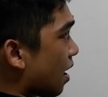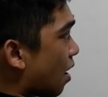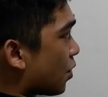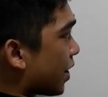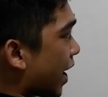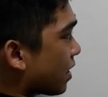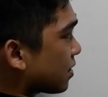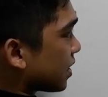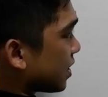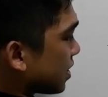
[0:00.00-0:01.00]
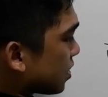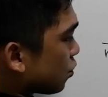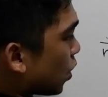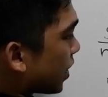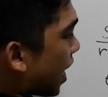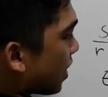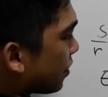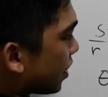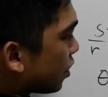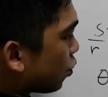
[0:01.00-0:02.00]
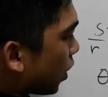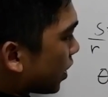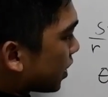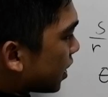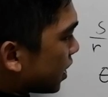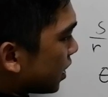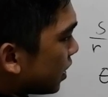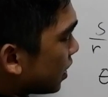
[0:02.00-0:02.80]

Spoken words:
Our S is 120.